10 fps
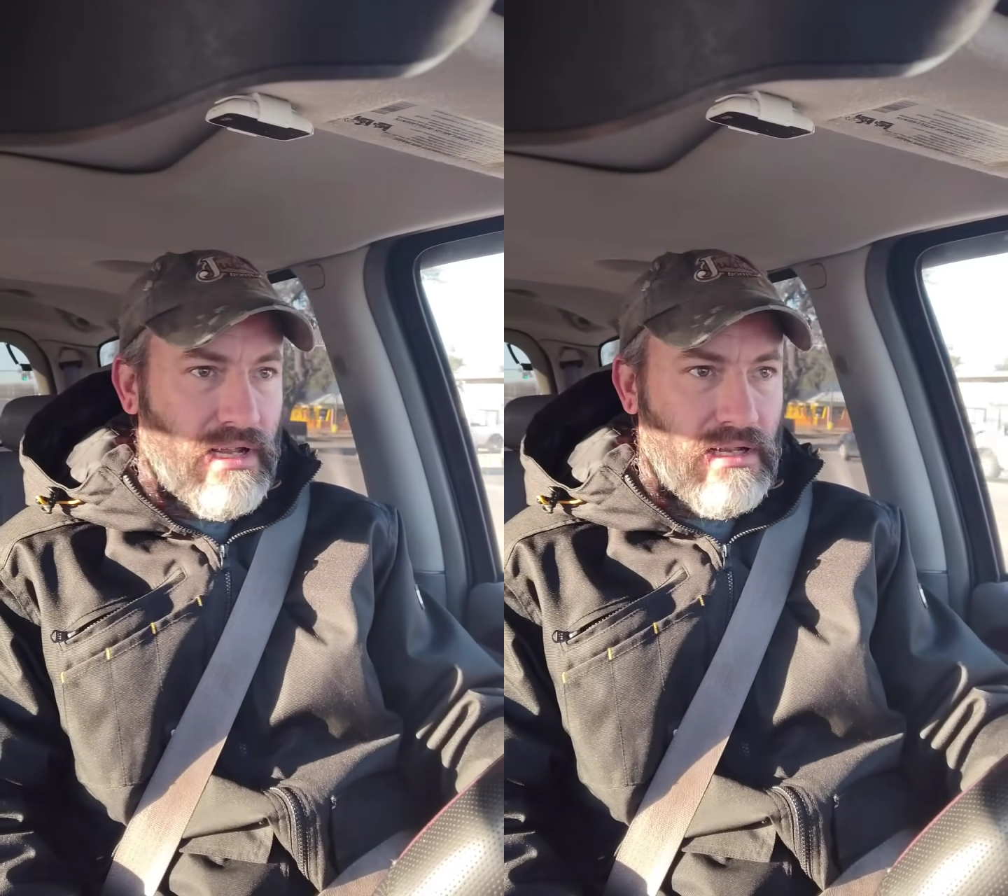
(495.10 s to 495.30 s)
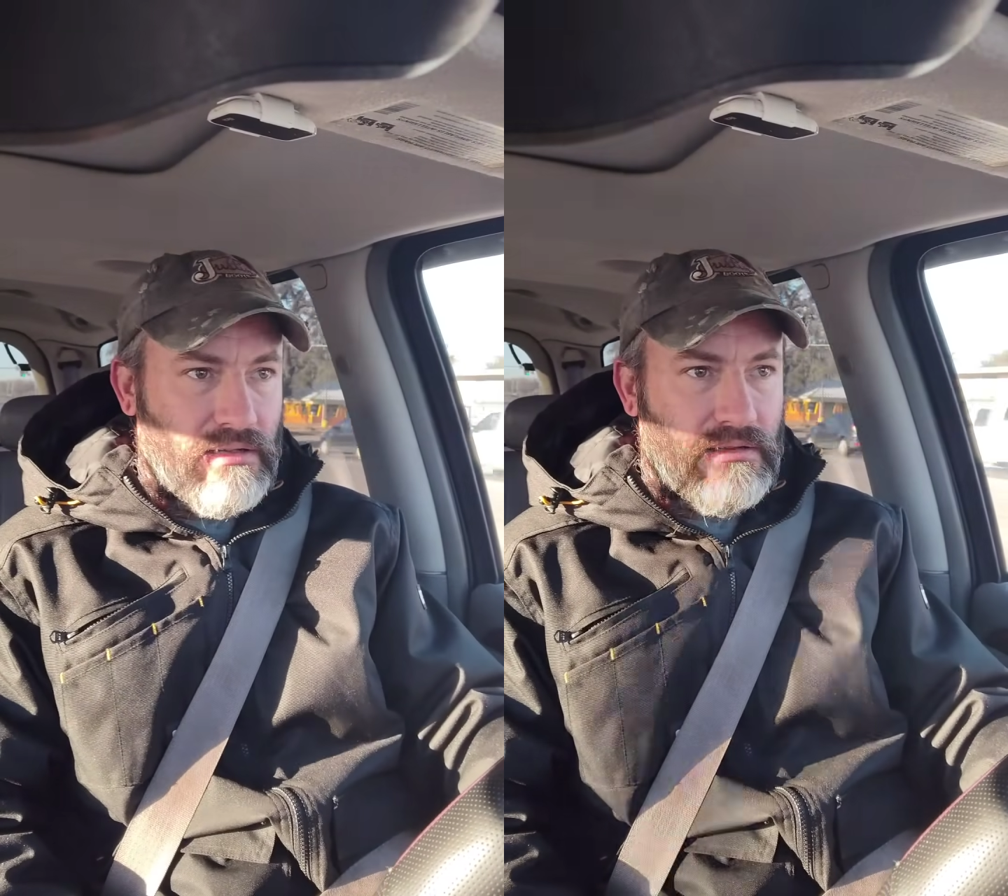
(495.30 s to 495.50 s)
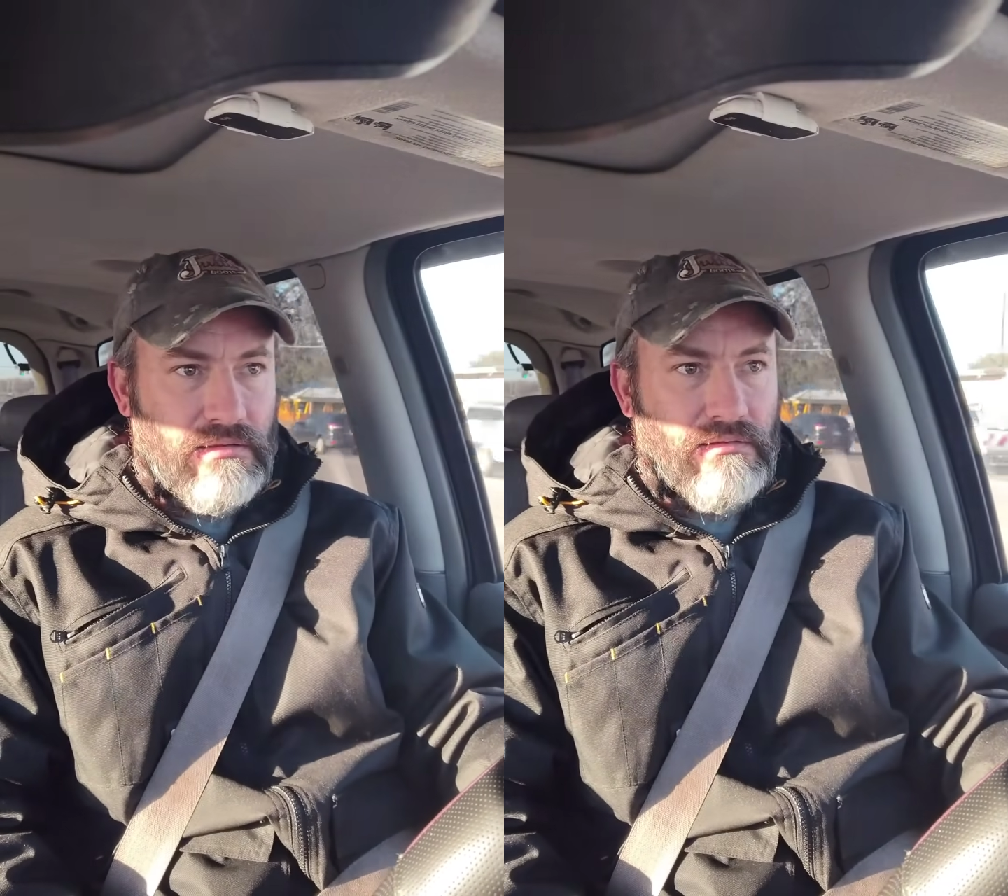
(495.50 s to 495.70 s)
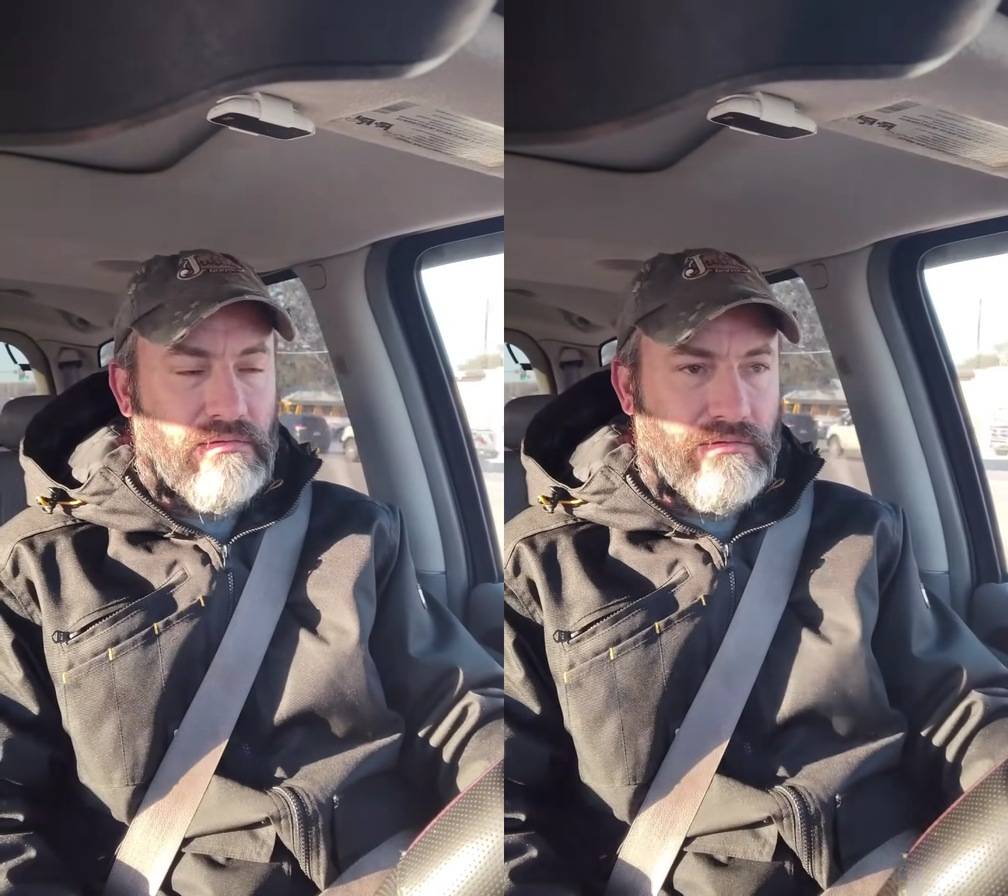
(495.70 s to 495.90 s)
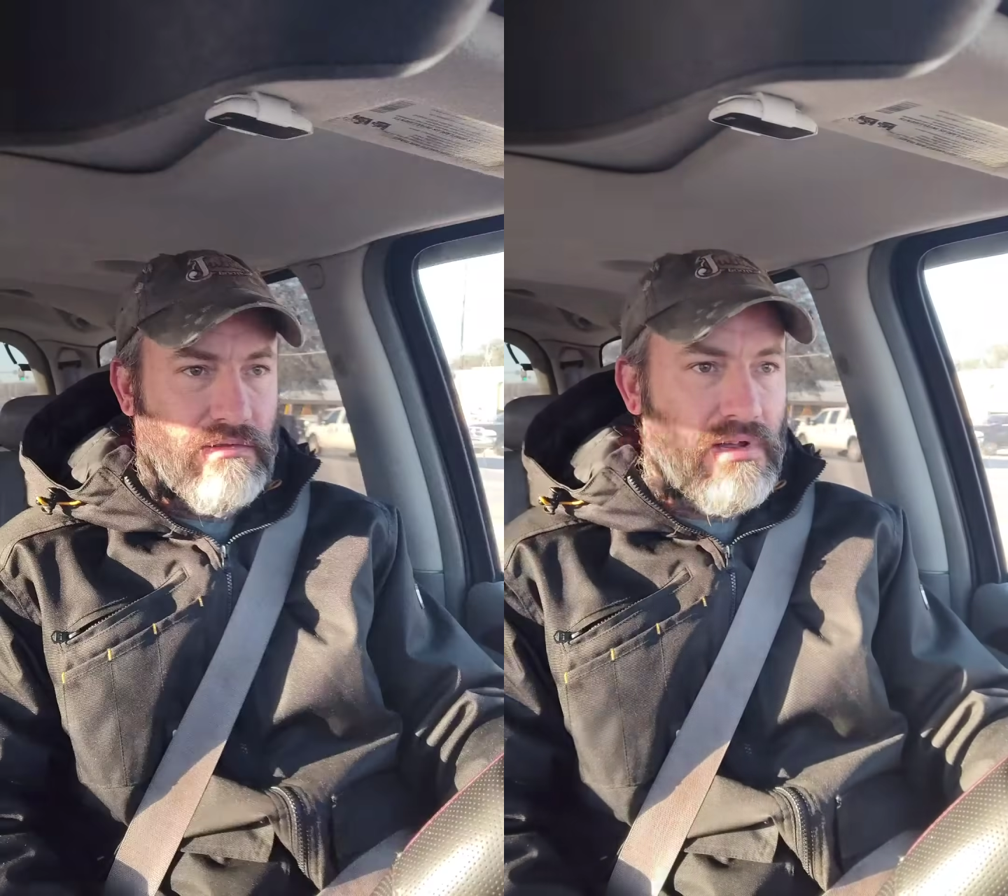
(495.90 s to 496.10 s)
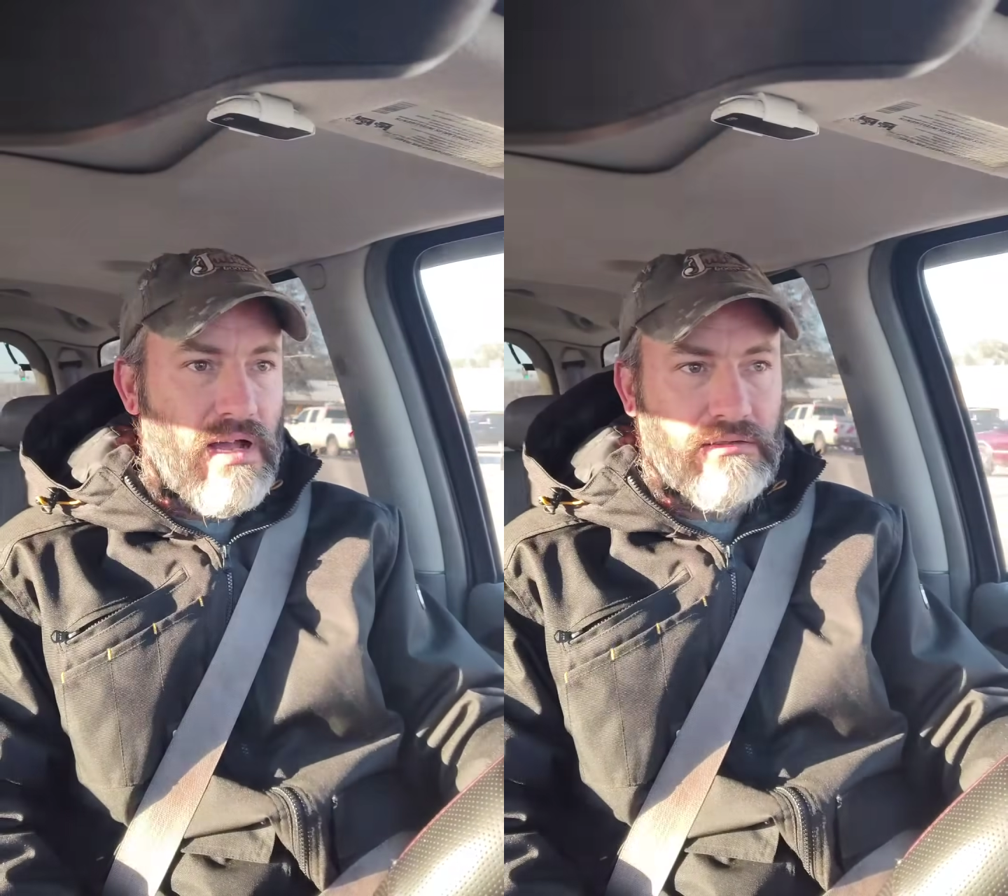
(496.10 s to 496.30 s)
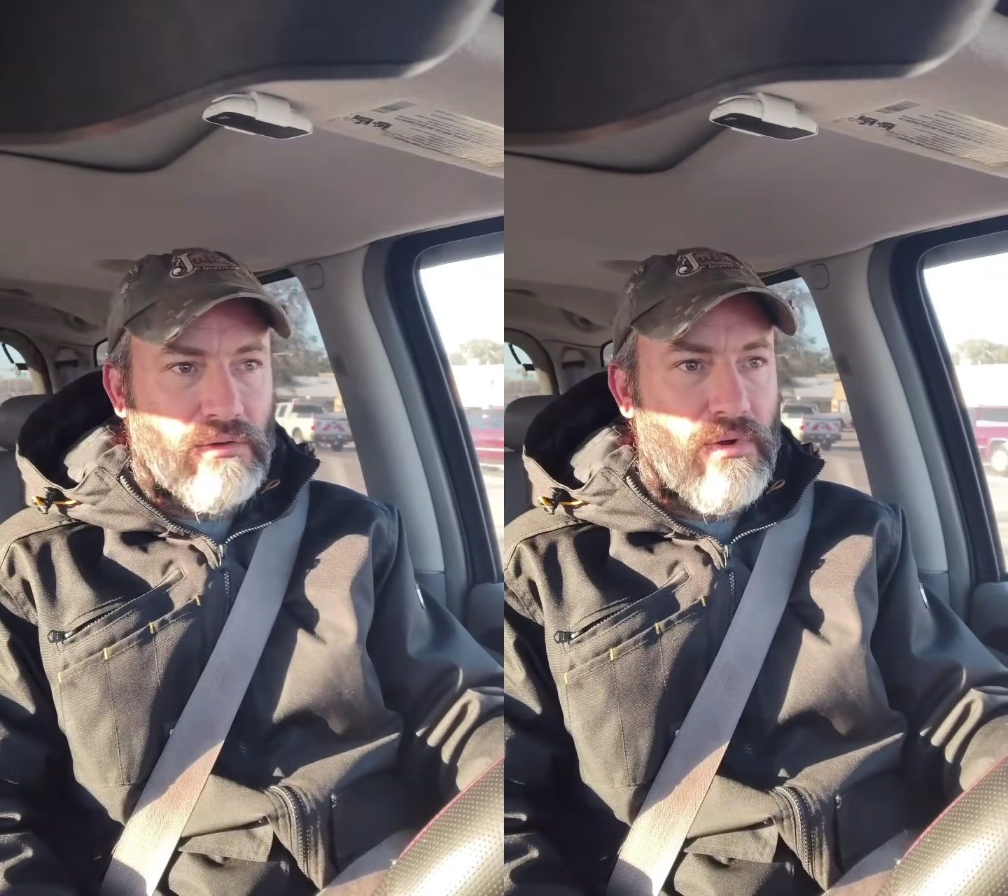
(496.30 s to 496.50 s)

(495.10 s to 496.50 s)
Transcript: like out the